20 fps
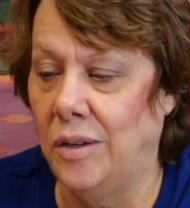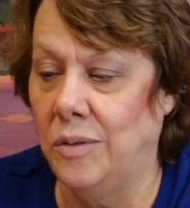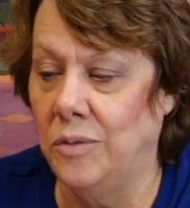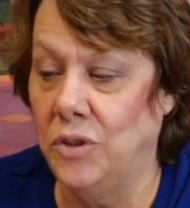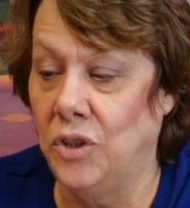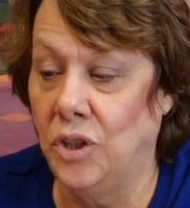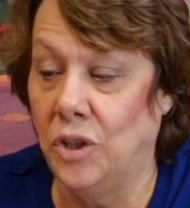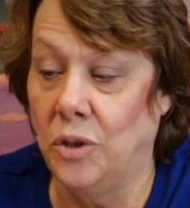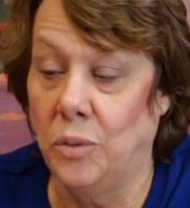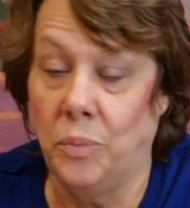
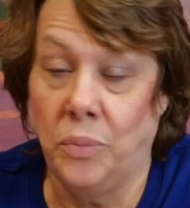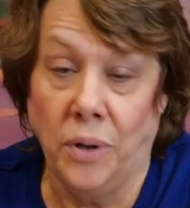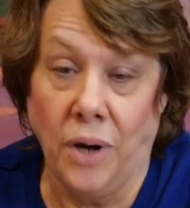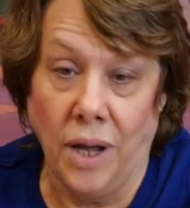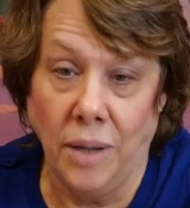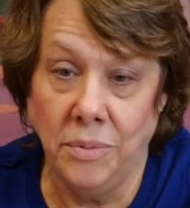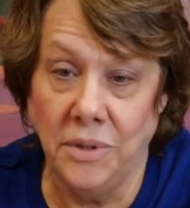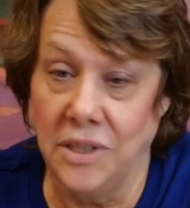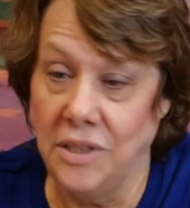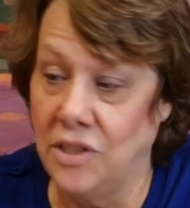You could
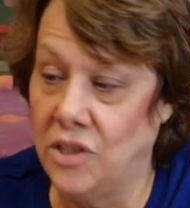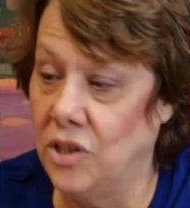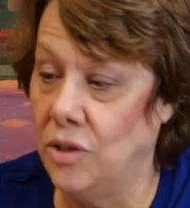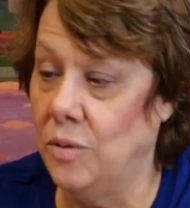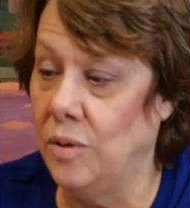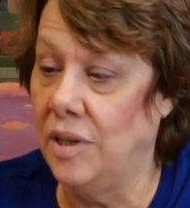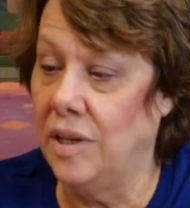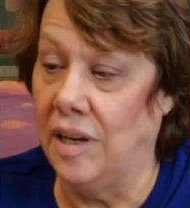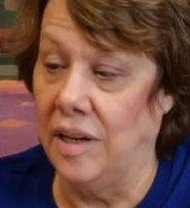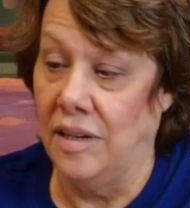probably
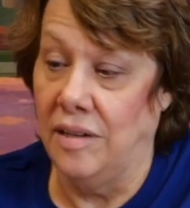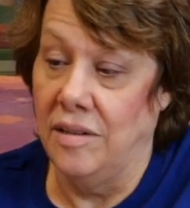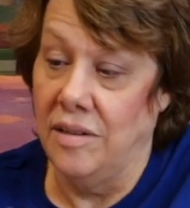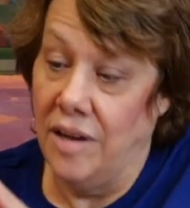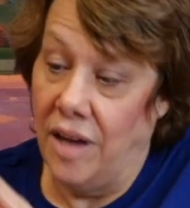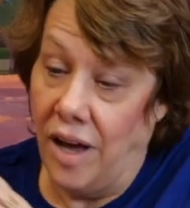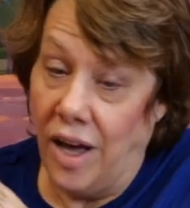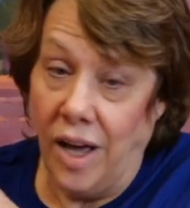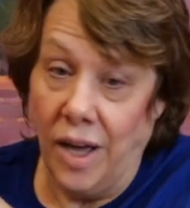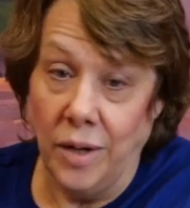do it and
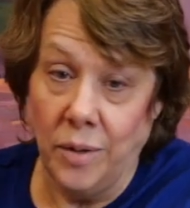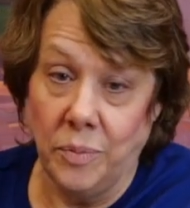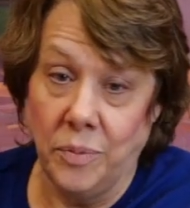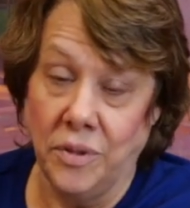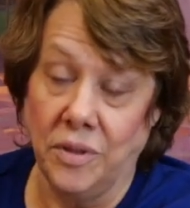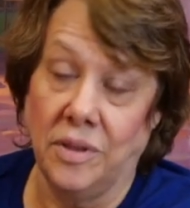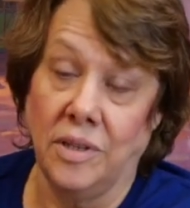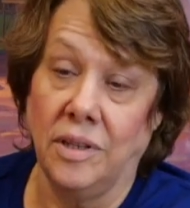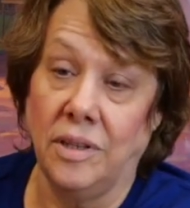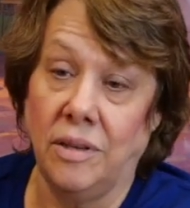not
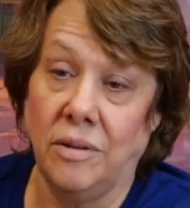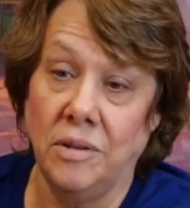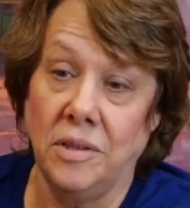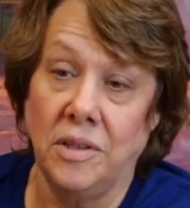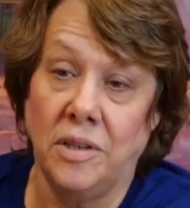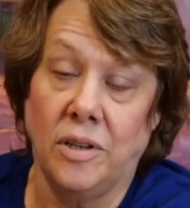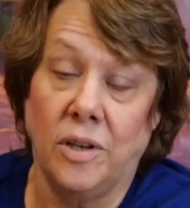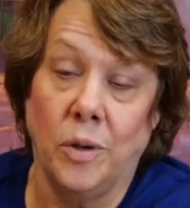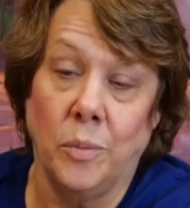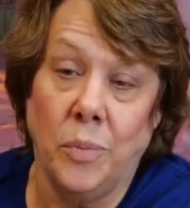put the
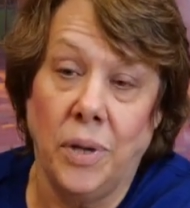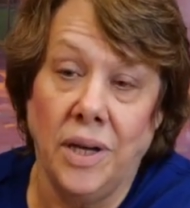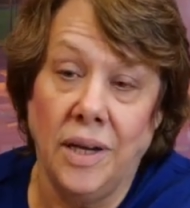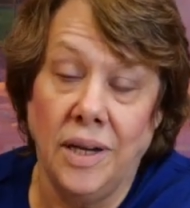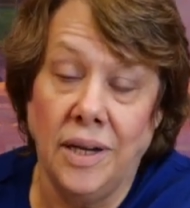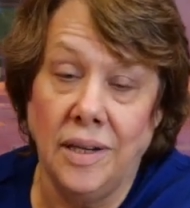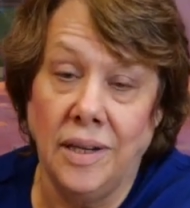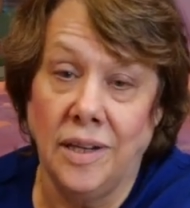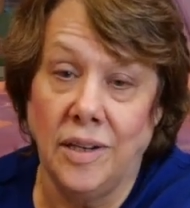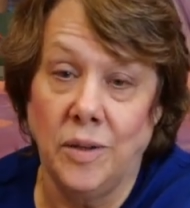glow-in-the-dark
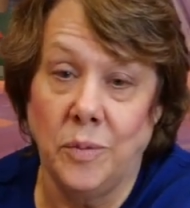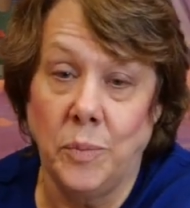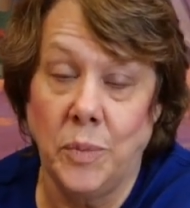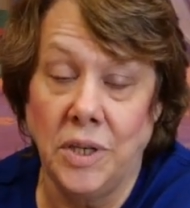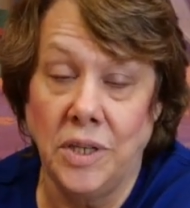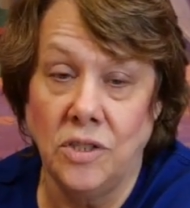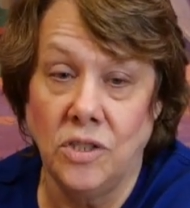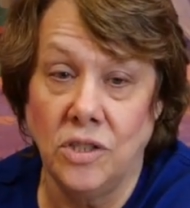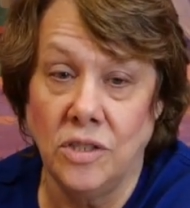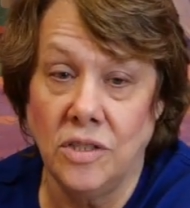paint, and it'll
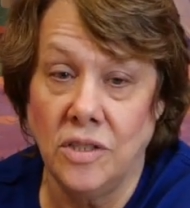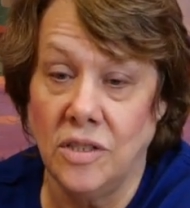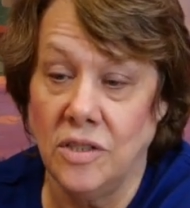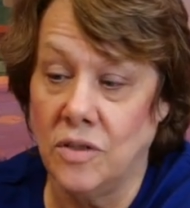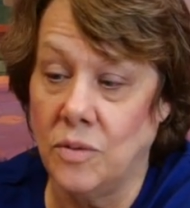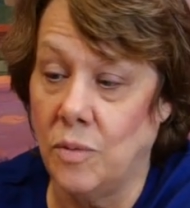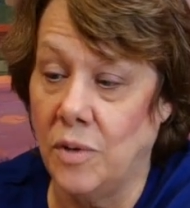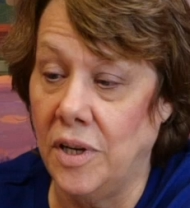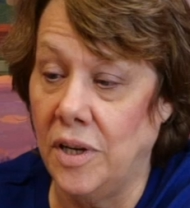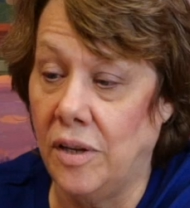be just
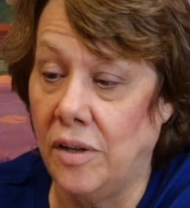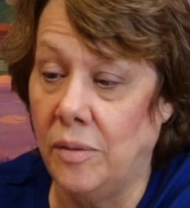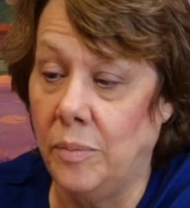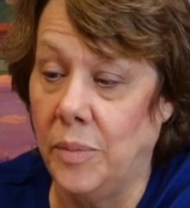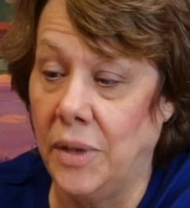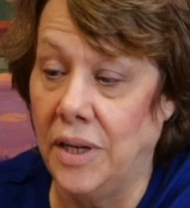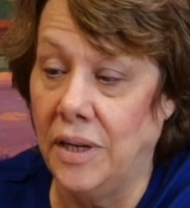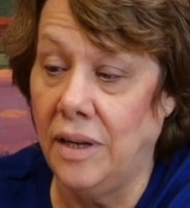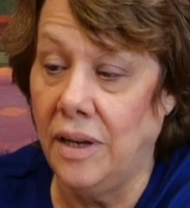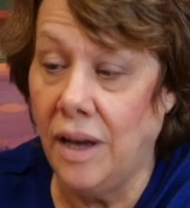as well,
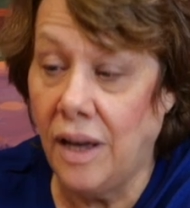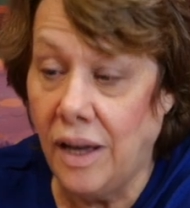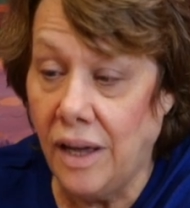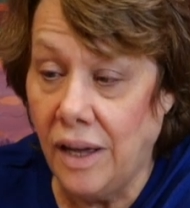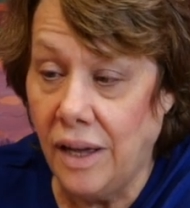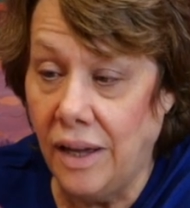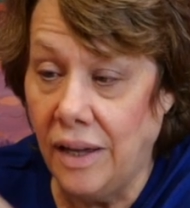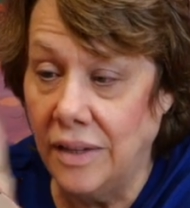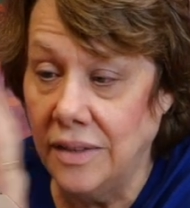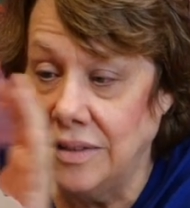
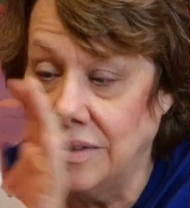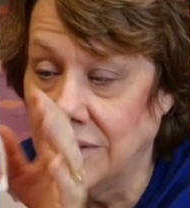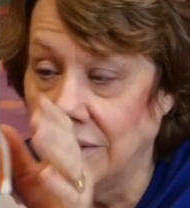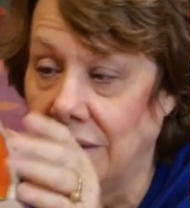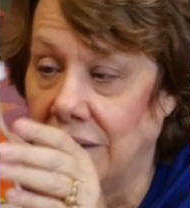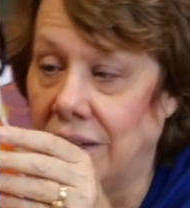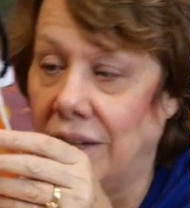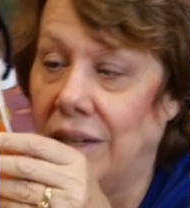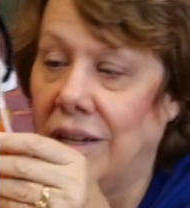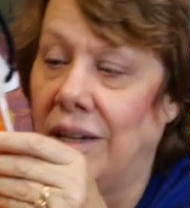because
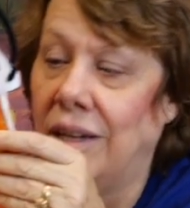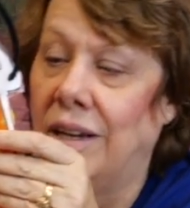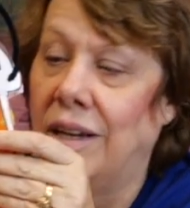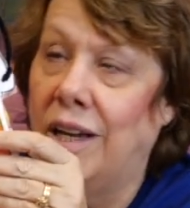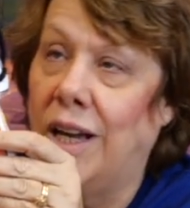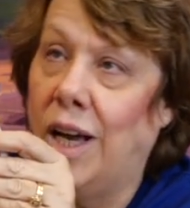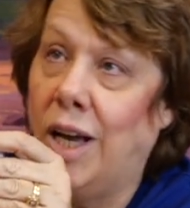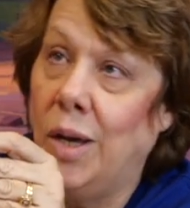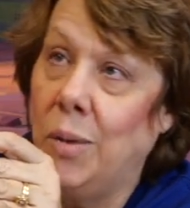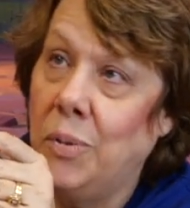
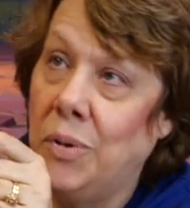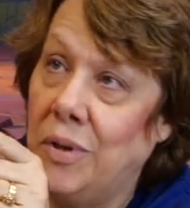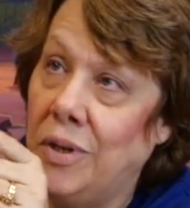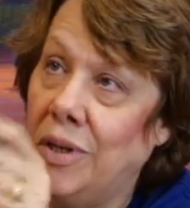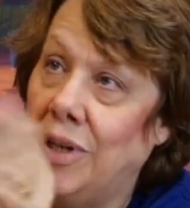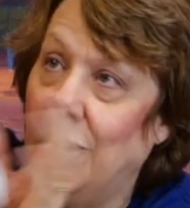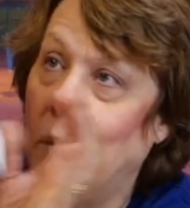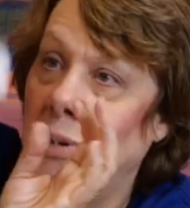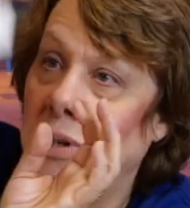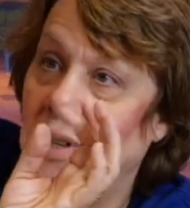I put
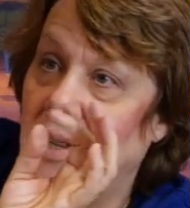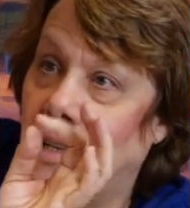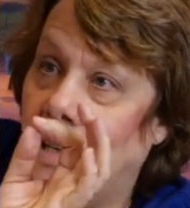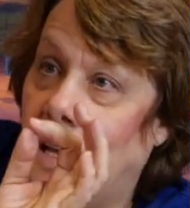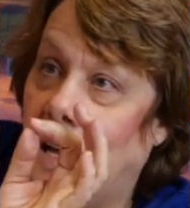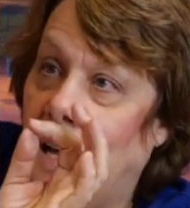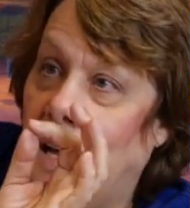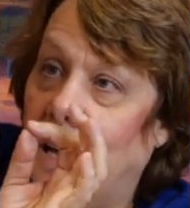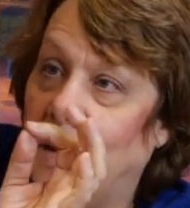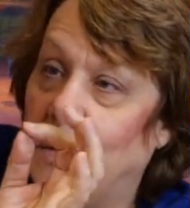it up to the
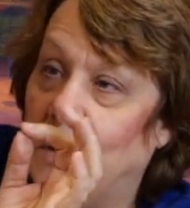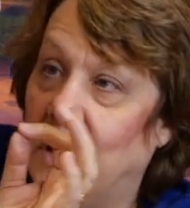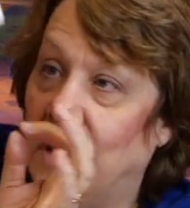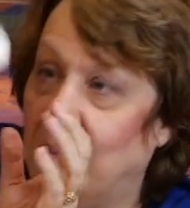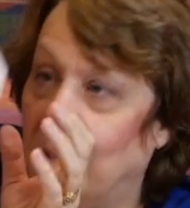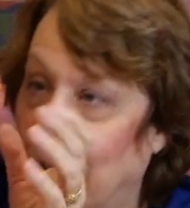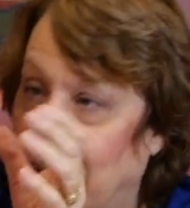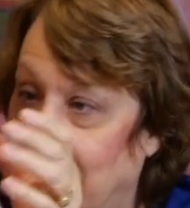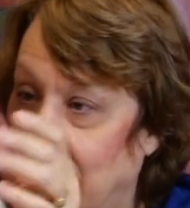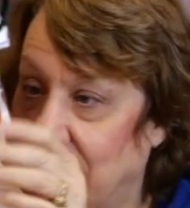light,
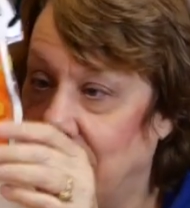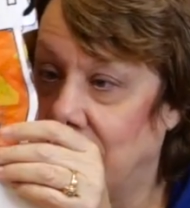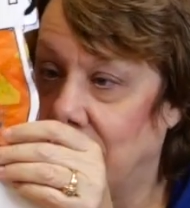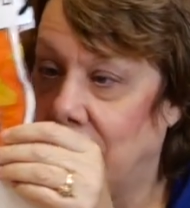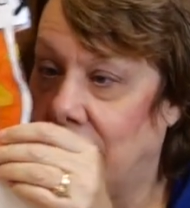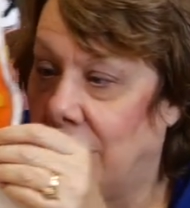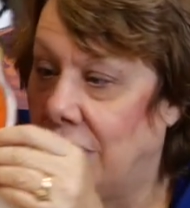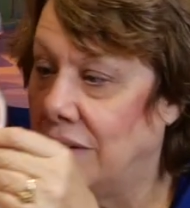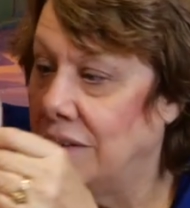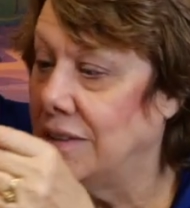ran in the
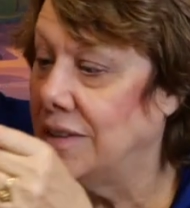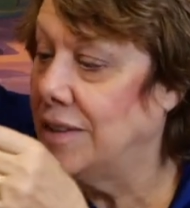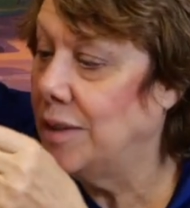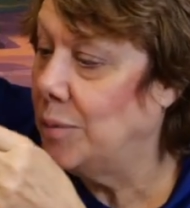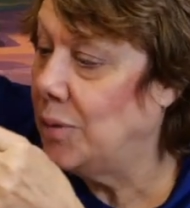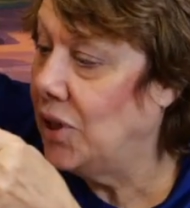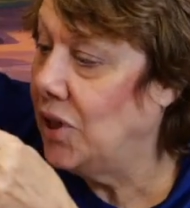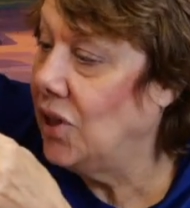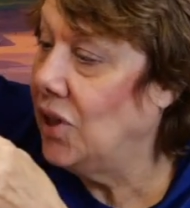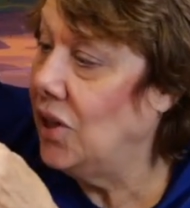closet, and
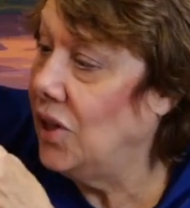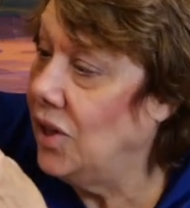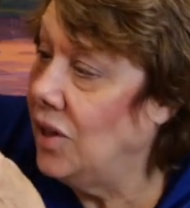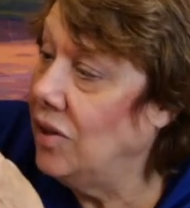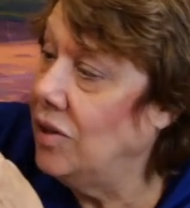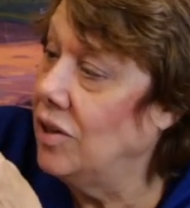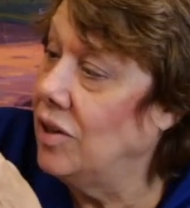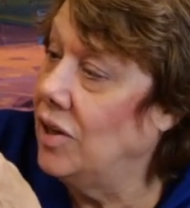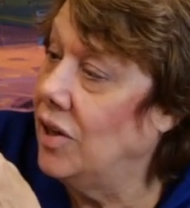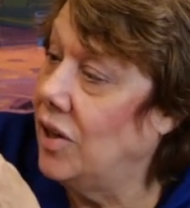I'm like, yeah,
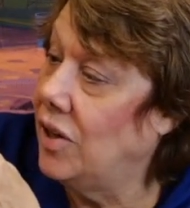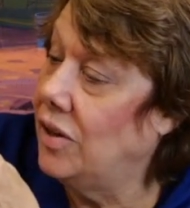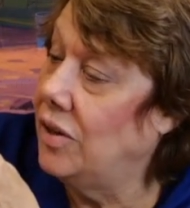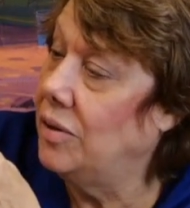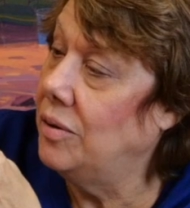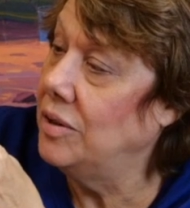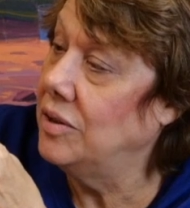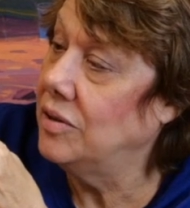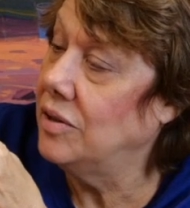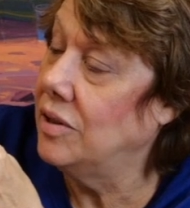the
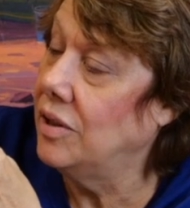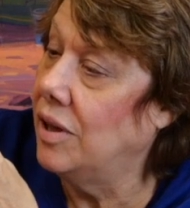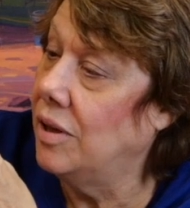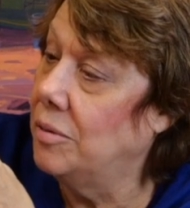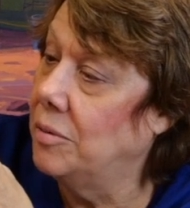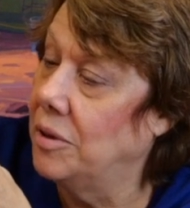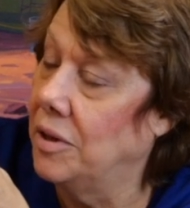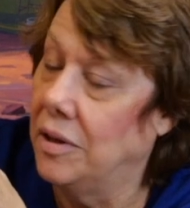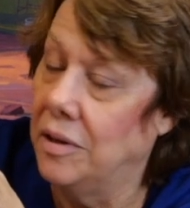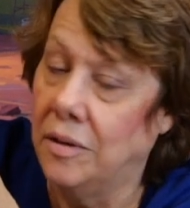yellow is
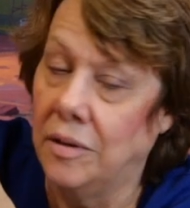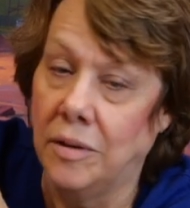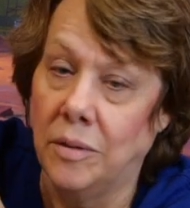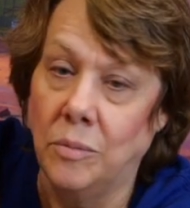glowing.